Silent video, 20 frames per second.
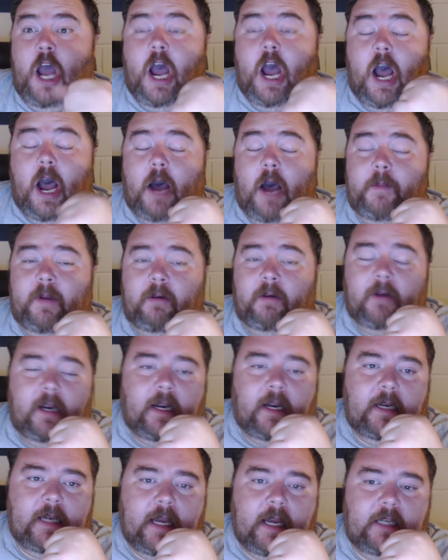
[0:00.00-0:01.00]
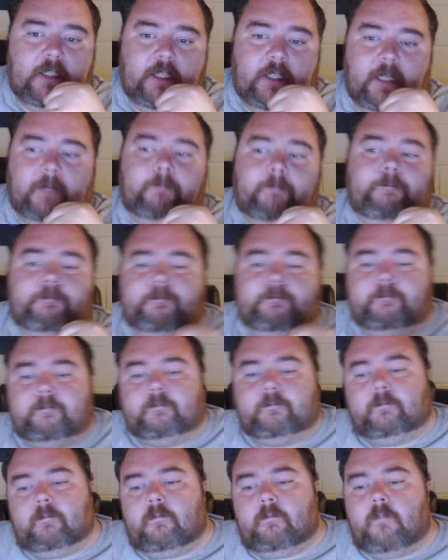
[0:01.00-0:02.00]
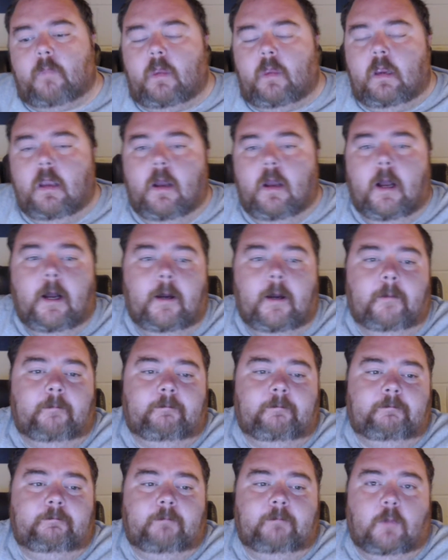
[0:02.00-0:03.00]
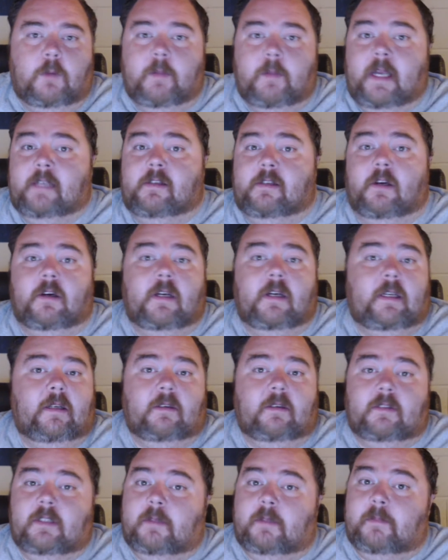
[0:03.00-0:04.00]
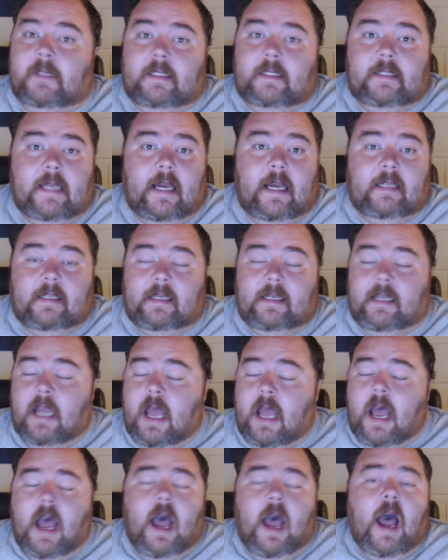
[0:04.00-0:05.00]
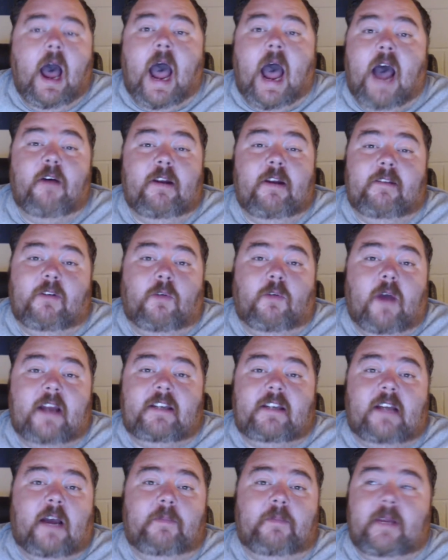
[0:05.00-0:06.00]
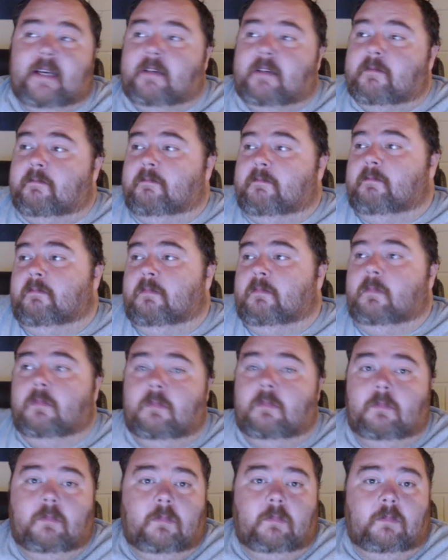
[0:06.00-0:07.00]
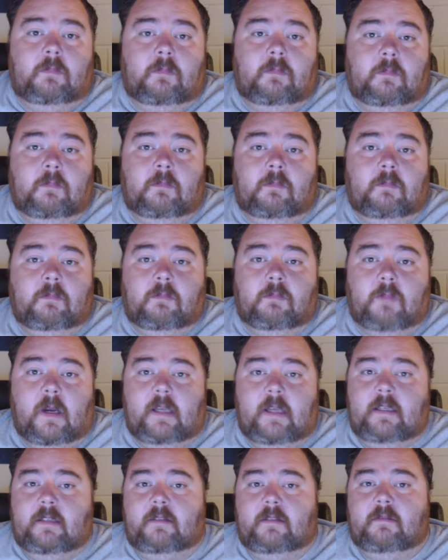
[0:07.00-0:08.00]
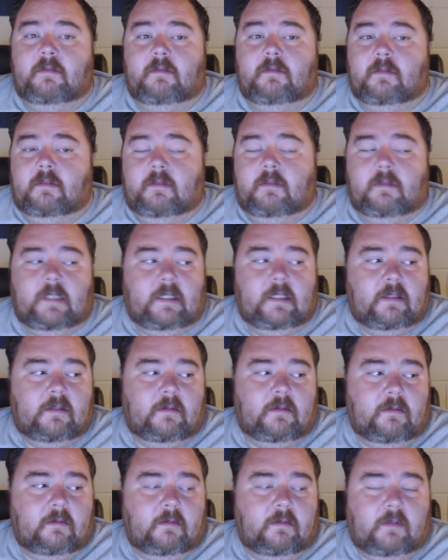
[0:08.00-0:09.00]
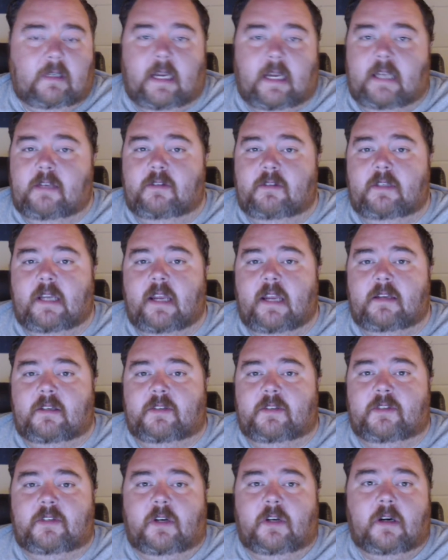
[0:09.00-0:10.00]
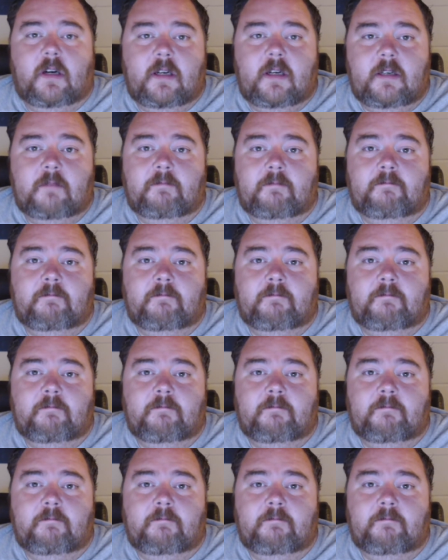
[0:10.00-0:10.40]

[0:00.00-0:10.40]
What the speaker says: I'll be right on that shit. Or Meg Turney or something like that. Like, I don't even question. I'm like, why don't you just, can I use it as a stir?